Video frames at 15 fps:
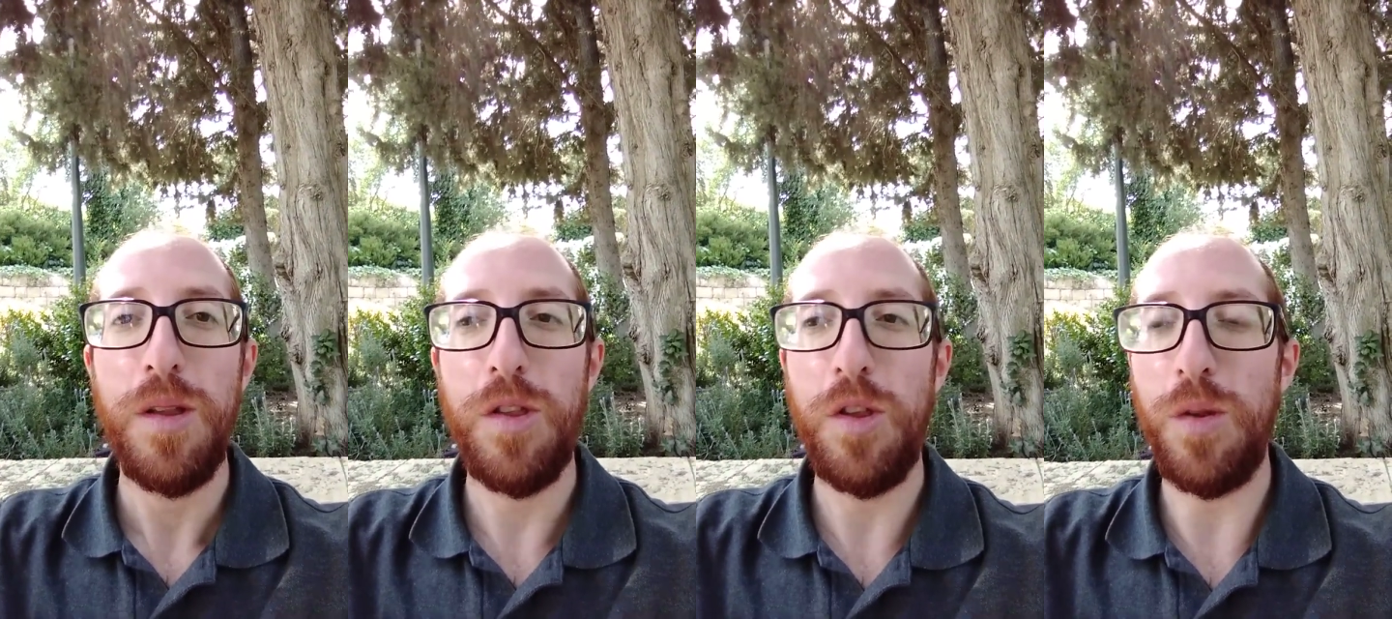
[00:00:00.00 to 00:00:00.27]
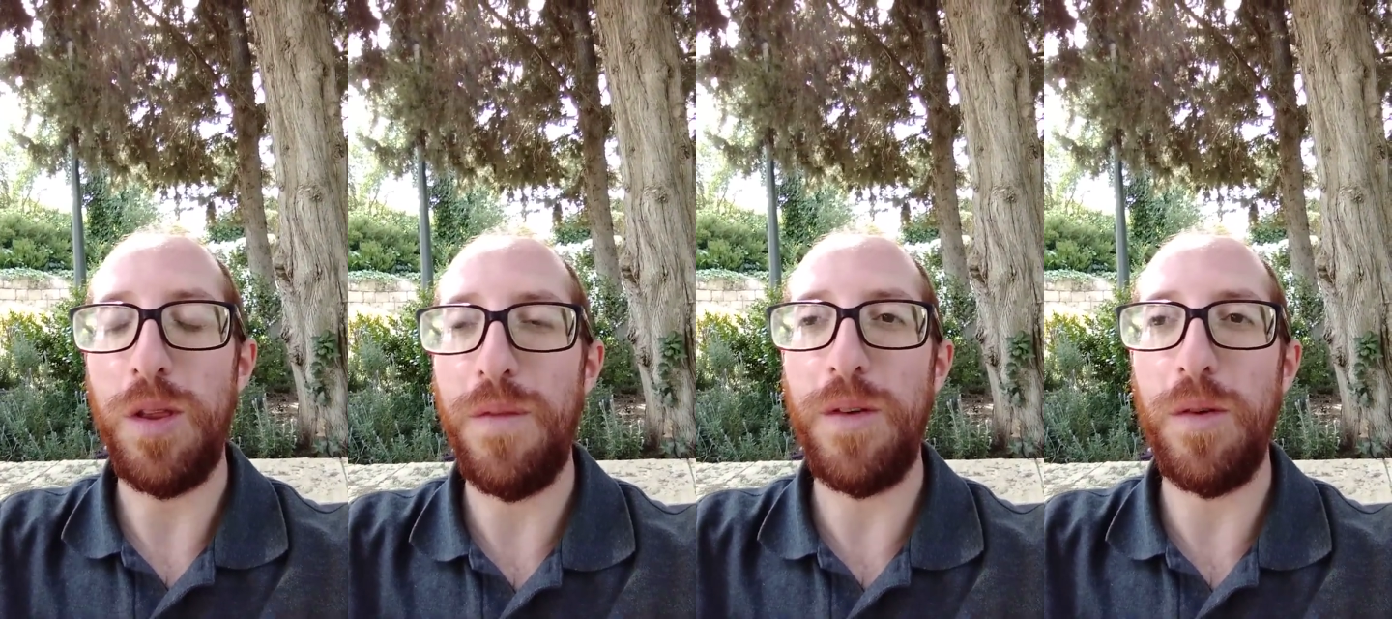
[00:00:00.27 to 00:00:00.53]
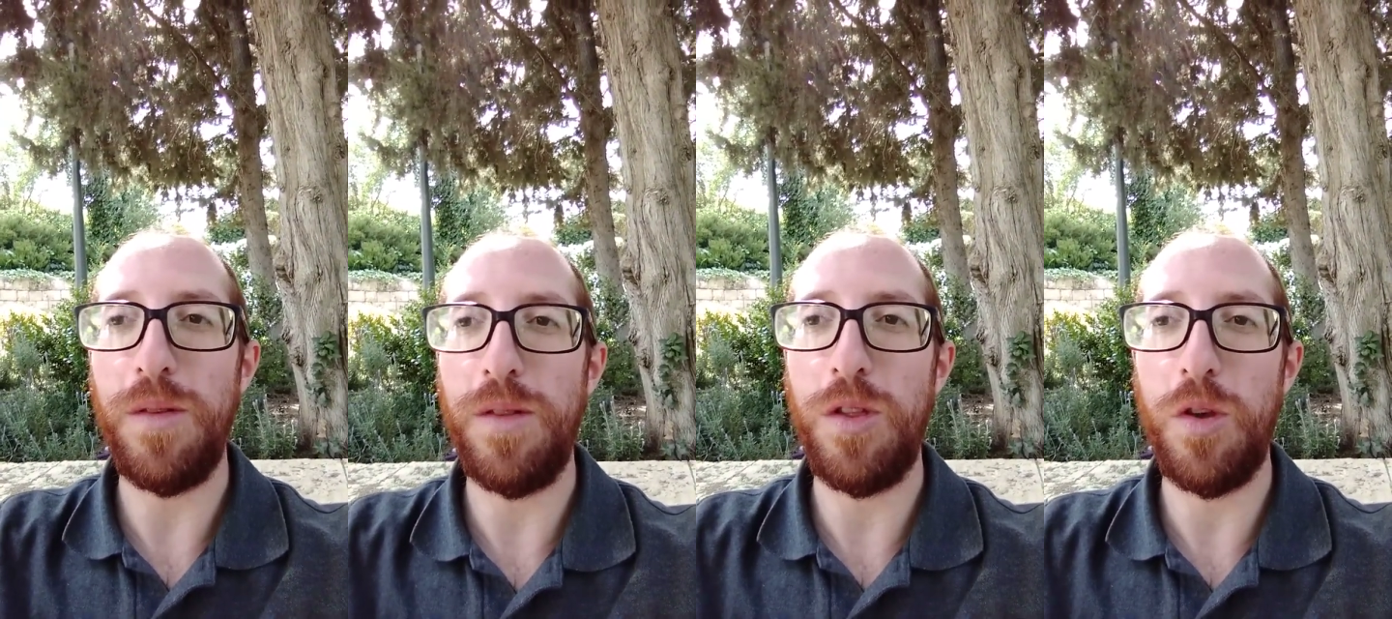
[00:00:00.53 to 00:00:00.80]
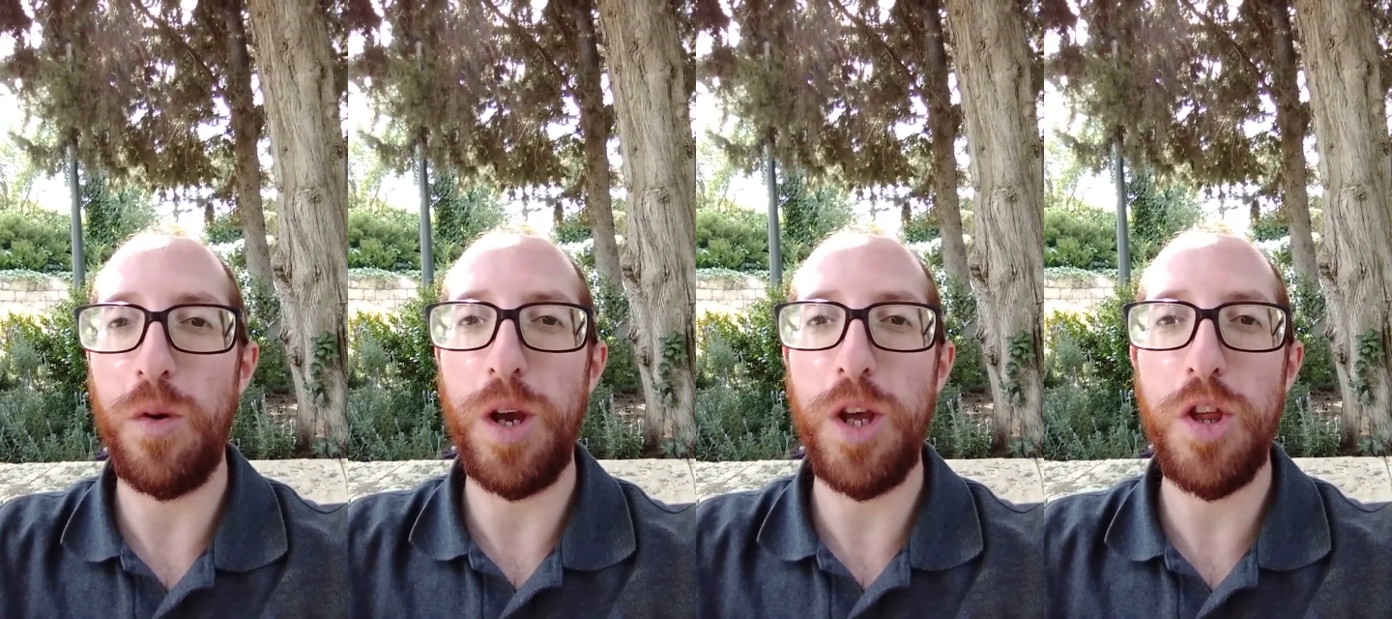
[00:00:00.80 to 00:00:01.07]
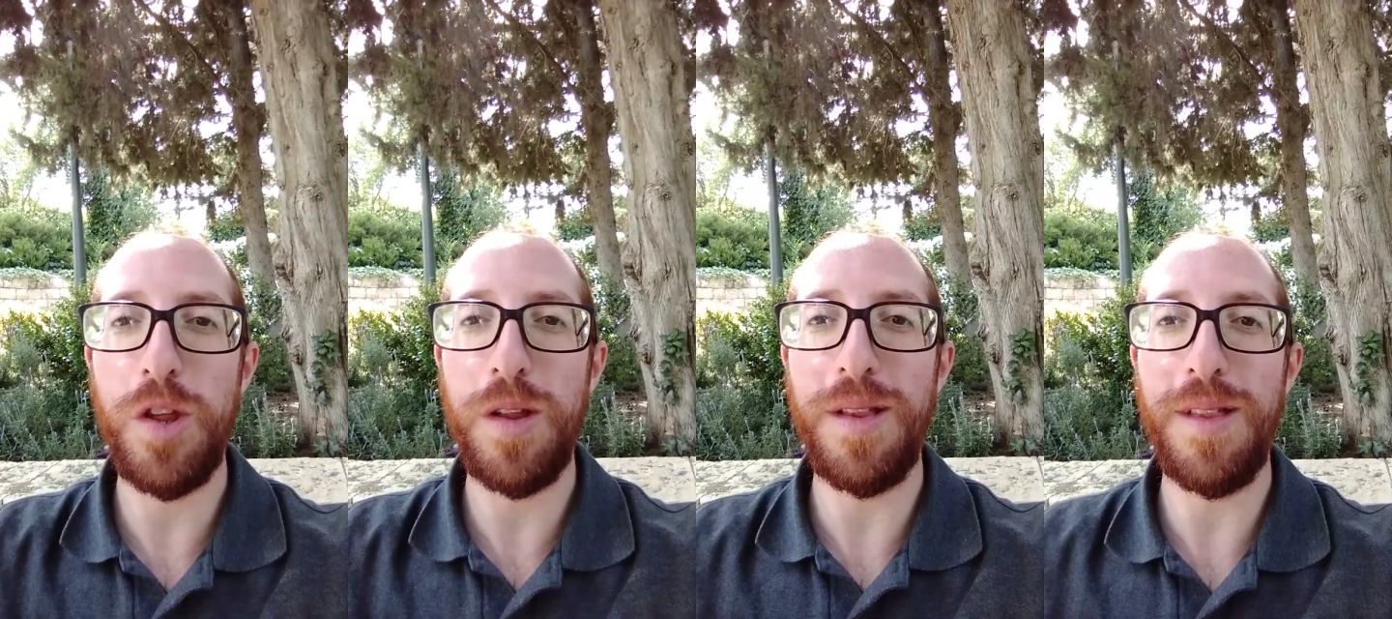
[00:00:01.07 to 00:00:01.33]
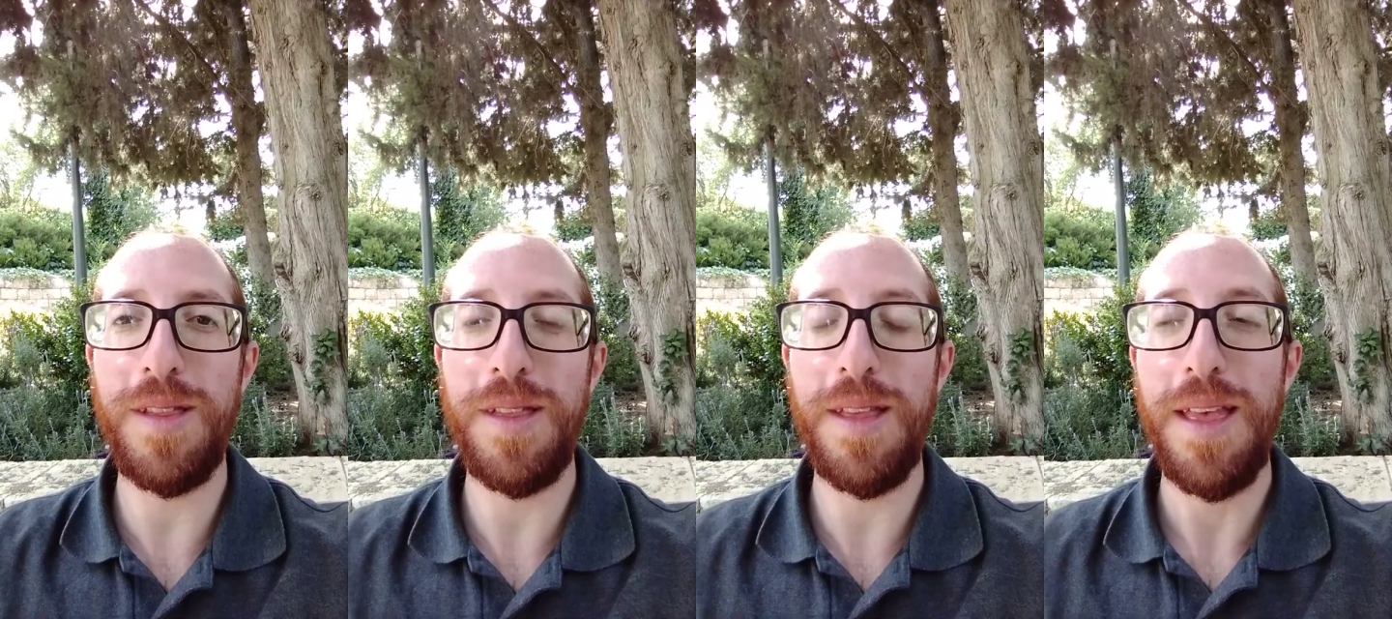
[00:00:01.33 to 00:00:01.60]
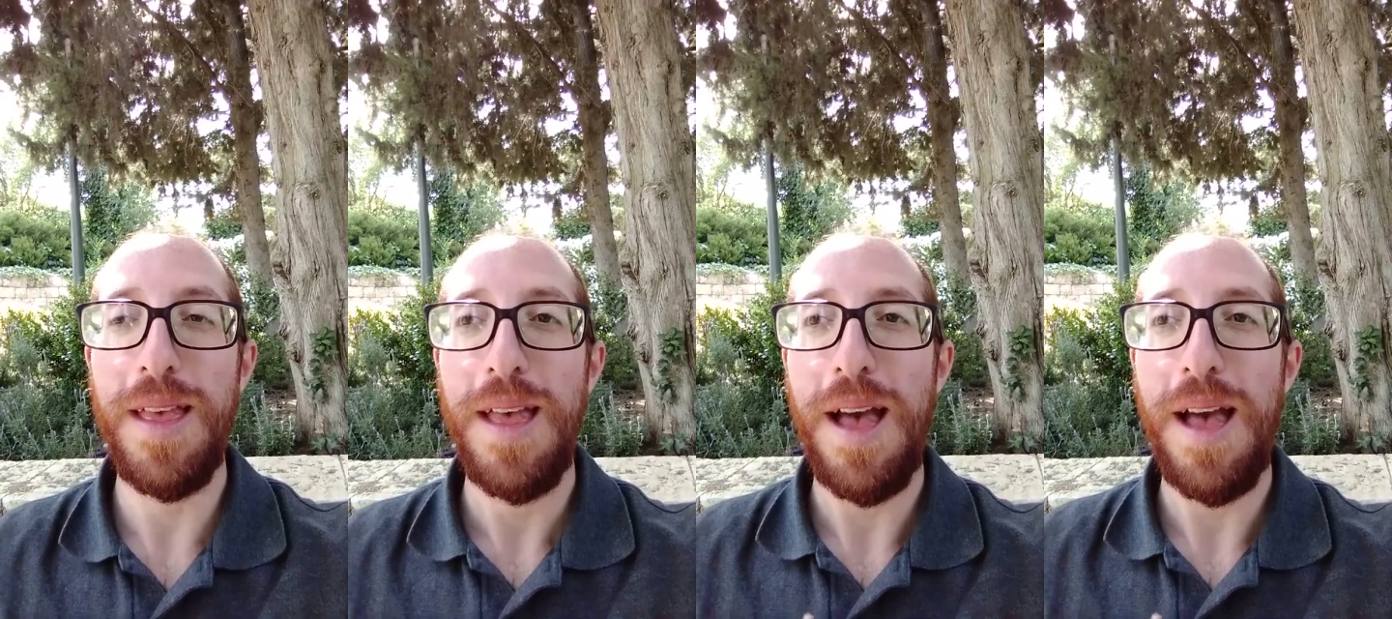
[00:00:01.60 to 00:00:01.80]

to difficult situations,